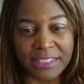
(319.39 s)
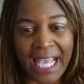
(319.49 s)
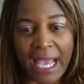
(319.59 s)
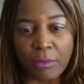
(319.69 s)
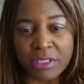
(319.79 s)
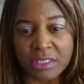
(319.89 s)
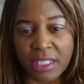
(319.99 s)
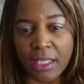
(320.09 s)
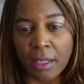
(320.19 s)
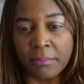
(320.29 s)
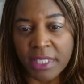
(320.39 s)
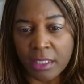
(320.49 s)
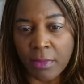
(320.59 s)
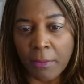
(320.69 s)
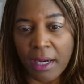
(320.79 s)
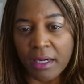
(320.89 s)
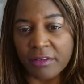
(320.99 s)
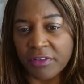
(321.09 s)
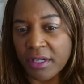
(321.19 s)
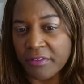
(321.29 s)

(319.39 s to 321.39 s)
So I would say a minimum of